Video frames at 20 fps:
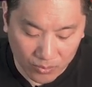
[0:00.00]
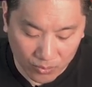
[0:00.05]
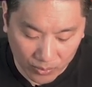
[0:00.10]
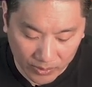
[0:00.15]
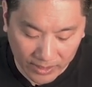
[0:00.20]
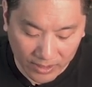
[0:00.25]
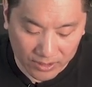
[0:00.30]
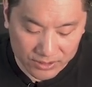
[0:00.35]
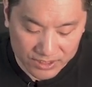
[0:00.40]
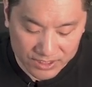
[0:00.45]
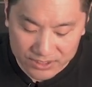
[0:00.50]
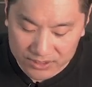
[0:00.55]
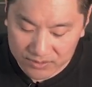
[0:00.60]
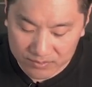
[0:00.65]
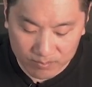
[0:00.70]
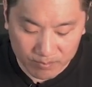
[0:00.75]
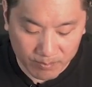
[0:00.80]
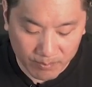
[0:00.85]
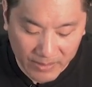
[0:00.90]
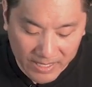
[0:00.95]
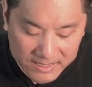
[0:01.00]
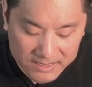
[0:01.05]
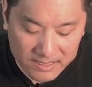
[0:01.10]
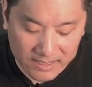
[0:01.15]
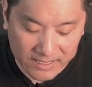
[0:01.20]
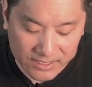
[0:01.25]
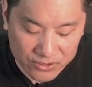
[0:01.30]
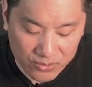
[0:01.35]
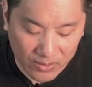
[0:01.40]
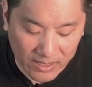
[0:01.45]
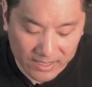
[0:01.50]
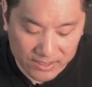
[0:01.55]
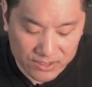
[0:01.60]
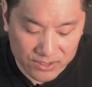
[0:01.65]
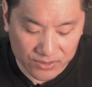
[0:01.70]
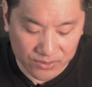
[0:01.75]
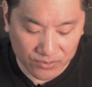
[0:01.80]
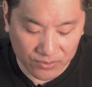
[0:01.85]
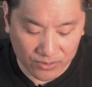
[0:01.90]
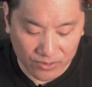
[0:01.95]
we are just basically trying
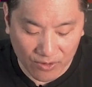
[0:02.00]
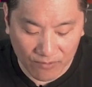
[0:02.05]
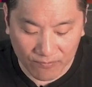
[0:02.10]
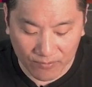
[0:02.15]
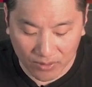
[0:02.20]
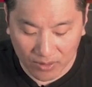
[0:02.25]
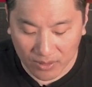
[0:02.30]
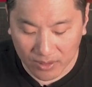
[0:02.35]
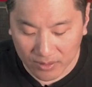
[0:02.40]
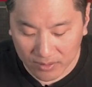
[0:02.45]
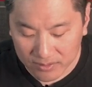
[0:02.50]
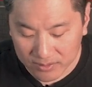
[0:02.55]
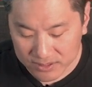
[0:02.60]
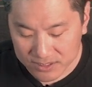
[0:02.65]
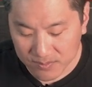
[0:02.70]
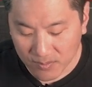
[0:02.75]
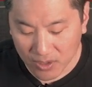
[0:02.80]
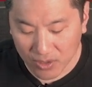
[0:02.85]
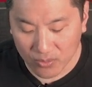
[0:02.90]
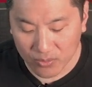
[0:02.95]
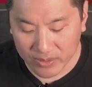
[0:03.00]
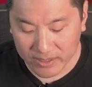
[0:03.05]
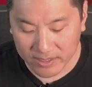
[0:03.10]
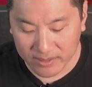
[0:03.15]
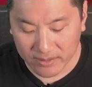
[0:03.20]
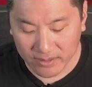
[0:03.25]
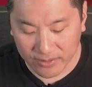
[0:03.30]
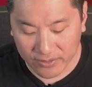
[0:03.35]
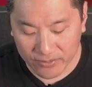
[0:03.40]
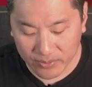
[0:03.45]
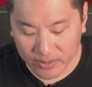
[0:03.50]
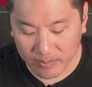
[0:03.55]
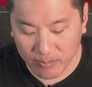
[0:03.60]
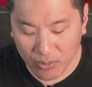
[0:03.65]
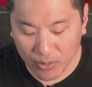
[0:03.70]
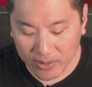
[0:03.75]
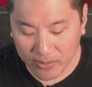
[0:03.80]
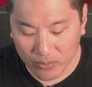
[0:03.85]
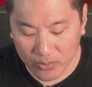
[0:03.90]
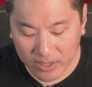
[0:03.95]
to go for a small win, a
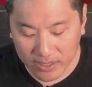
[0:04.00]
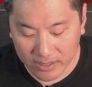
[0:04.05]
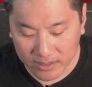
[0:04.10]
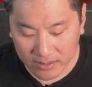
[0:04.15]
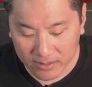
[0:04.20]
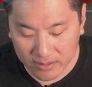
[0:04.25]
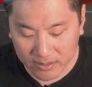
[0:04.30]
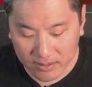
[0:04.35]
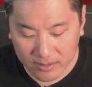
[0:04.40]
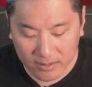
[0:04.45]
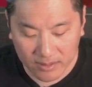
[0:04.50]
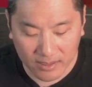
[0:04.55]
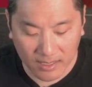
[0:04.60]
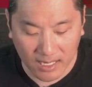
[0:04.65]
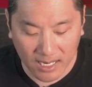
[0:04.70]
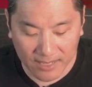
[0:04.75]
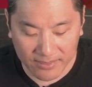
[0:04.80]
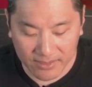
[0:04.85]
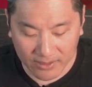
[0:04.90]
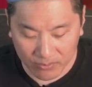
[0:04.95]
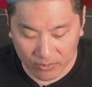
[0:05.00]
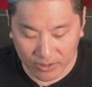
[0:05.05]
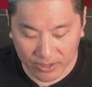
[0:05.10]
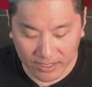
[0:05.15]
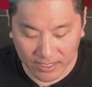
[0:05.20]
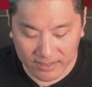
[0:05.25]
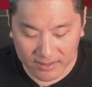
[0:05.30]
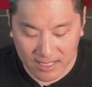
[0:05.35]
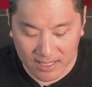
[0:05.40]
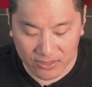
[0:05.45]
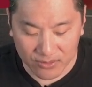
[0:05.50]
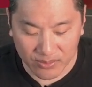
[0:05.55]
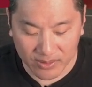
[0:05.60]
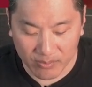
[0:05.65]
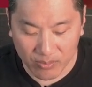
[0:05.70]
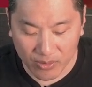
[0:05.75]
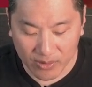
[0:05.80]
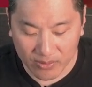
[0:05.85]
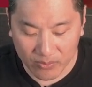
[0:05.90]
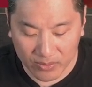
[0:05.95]
3-point win. I think we're going to get that
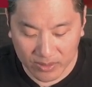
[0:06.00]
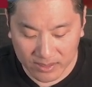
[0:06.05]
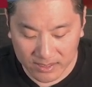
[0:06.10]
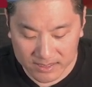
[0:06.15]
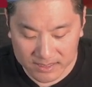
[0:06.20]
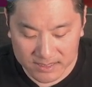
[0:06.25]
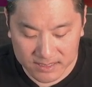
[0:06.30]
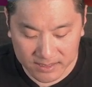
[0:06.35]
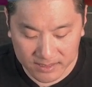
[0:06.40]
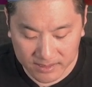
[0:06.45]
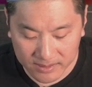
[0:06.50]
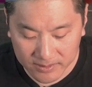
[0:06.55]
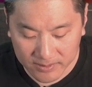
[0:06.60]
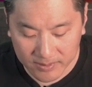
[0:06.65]
3-point win. Let's see.